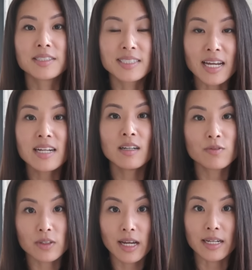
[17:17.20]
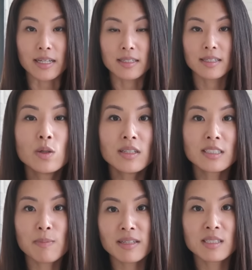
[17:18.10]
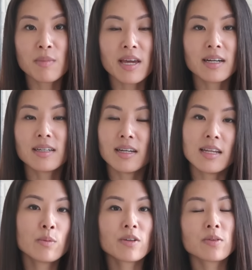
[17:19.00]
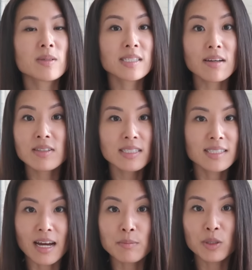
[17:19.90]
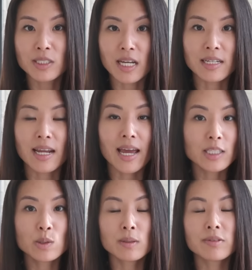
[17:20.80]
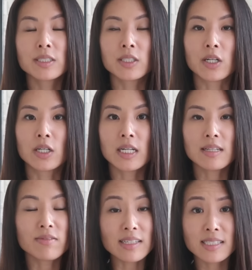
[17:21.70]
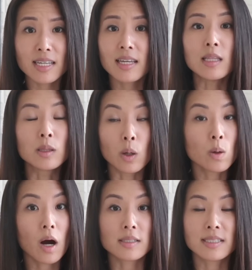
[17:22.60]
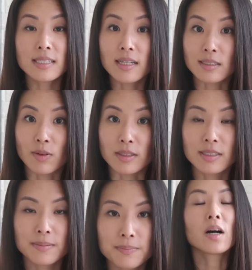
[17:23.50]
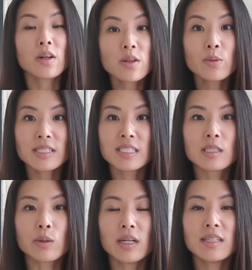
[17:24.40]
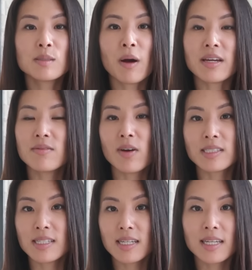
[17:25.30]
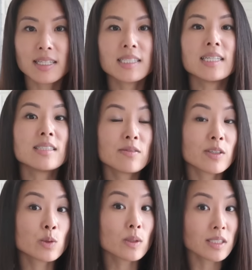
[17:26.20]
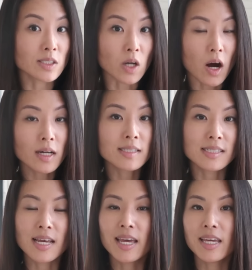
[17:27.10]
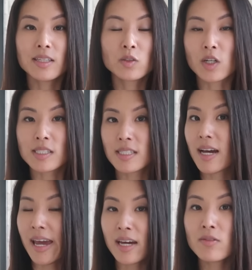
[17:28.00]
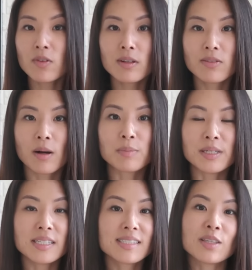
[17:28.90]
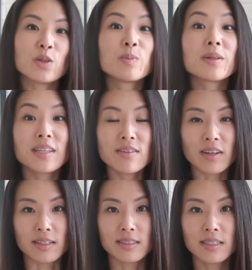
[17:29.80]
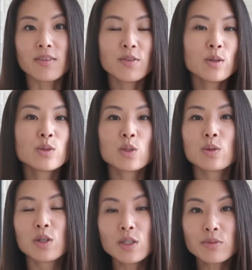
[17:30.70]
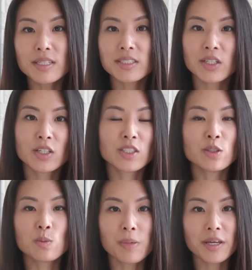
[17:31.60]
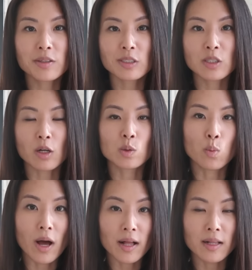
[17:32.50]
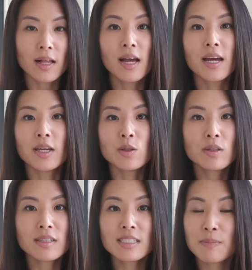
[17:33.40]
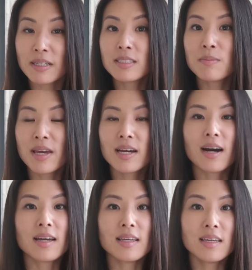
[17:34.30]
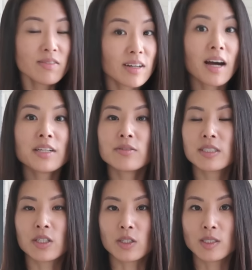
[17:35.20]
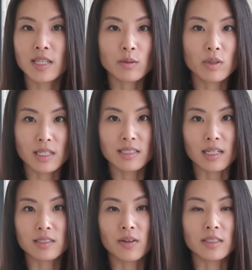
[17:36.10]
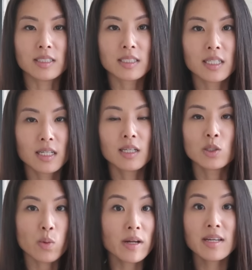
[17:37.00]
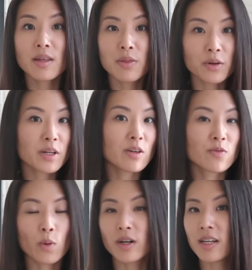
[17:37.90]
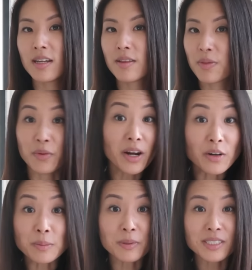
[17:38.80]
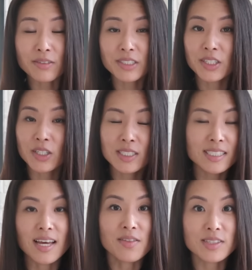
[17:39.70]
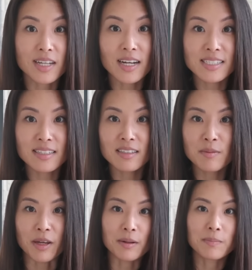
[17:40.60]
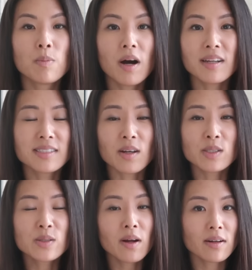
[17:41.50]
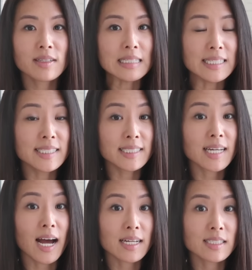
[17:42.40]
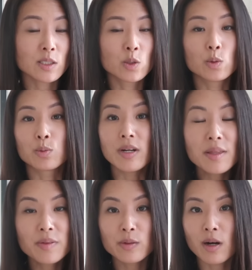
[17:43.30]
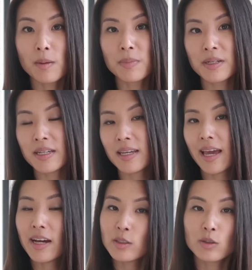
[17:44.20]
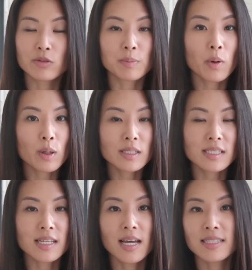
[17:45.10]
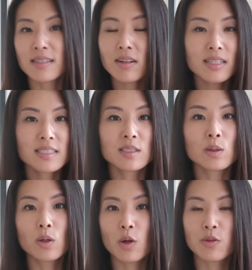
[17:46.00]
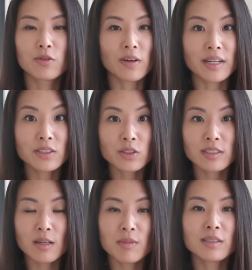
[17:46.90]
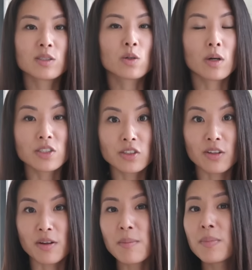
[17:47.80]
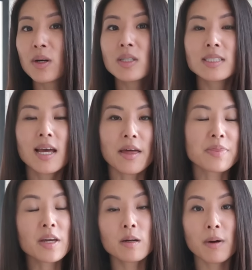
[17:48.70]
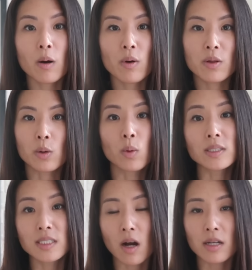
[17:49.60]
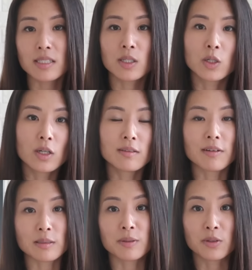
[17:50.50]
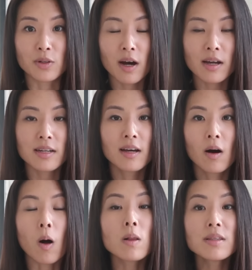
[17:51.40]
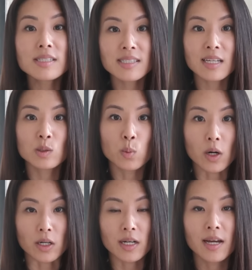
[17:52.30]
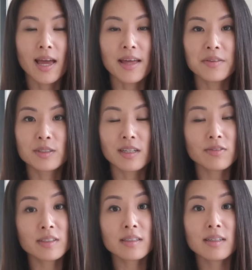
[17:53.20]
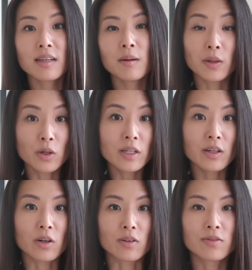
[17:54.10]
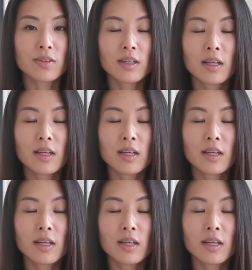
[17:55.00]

Set it and forget it. You can expect to make anywhere from a 7 to 10% annual return investing in low-cost index funds. Another way to do it is by investing in individual stocks in just a handful of companies that you believe in. If you do good research and you pick your stocks well, you can expect to make even higher returns than with index funds. 20, 30, 40, 300% returns, the sky's the limit. But it's also not an easy task to read through company annual reports. It's not easy to look through financial statements, crunch the numbers, and think about whether one stock is a good investment or not. All of this takes work, and there's definitely a learning curve.